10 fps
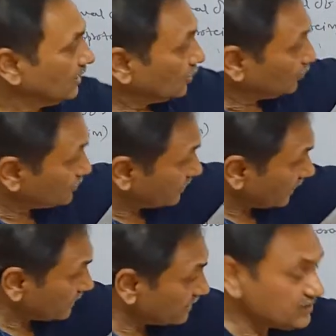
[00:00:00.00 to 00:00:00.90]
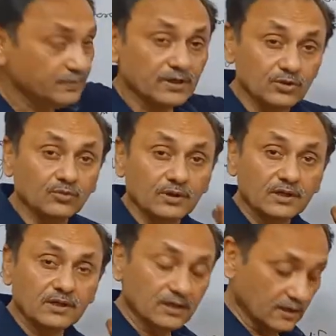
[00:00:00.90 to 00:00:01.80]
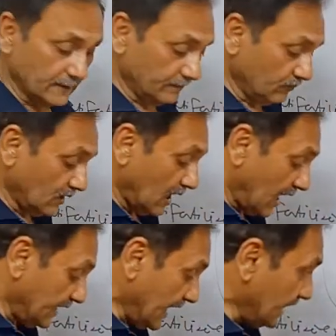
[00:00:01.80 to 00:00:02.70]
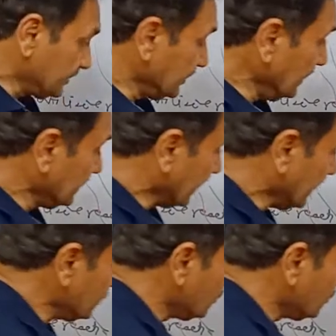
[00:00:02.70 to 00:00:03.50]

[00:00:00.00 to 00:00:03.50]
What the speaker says: To check this particular, a reaction that is